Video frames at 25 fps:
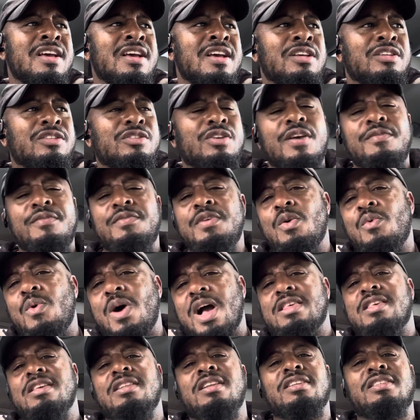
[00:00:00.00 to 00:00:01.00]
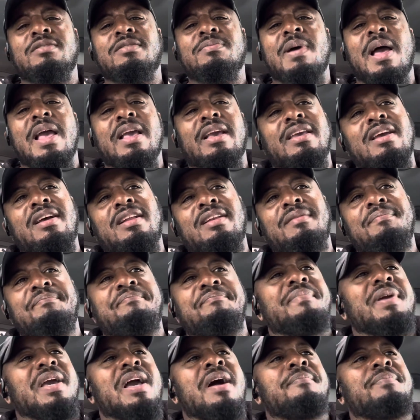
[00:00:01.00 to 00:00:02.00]
So if you're watching this, Michael,
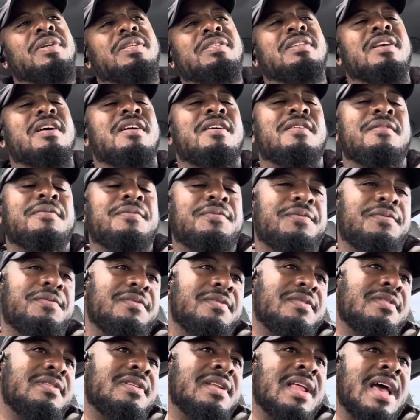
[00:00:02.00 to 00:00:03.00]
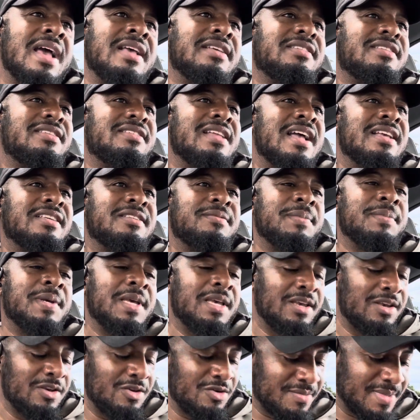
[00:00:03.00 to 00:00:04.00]
big up yourself. Nice
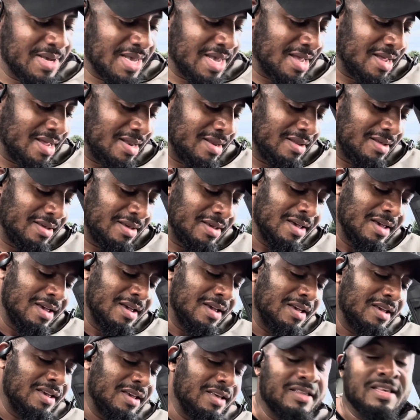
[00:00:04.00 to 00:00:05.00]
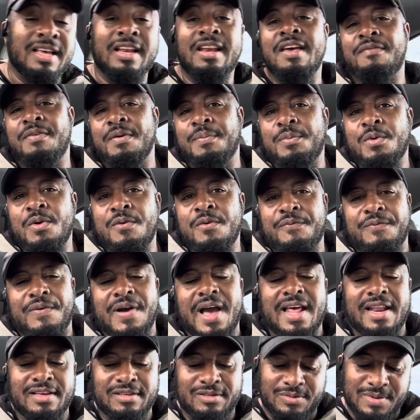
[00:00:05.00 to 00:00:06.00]
meeting you, man. He's a Liverpool
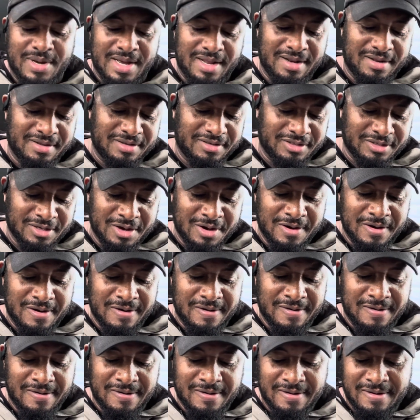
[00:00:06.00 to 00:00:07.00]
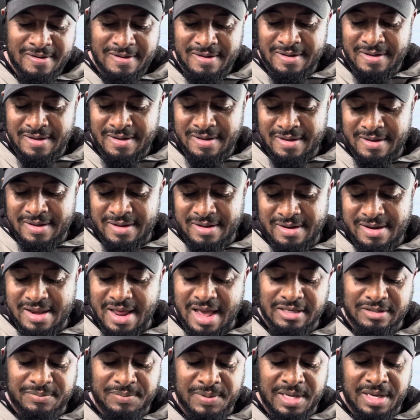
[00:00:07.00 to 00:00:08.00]
fan as well. So
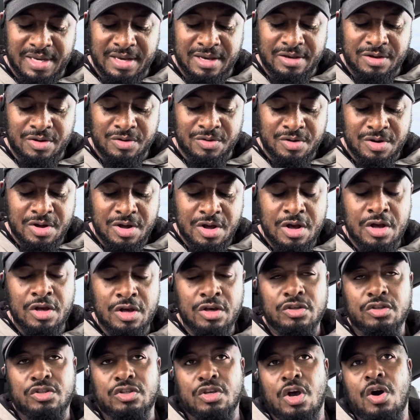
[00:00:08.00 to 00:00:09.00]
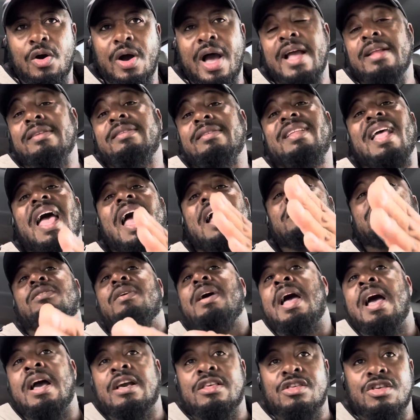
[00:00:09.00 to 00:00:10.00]
nice meeting you. So, and thanks for
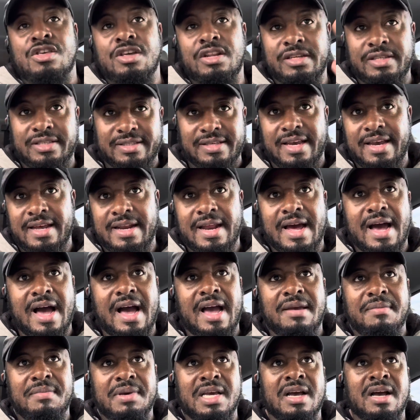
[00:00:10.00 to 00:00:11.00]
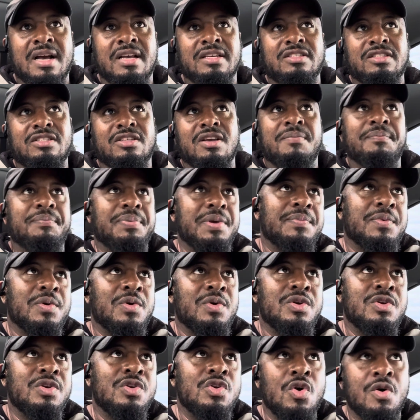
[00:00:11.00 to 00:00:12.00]
actually saying hi, because some people
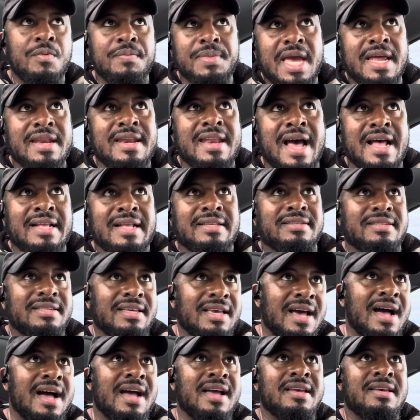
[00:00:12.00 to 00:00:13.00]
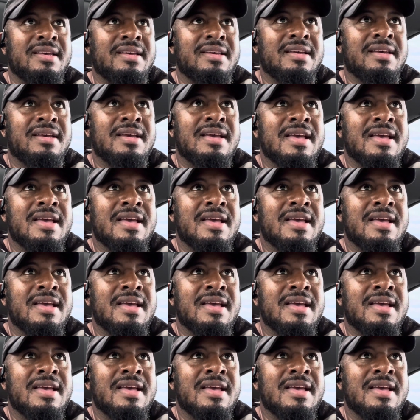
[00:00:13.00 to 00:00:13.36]
would know me and not say hi.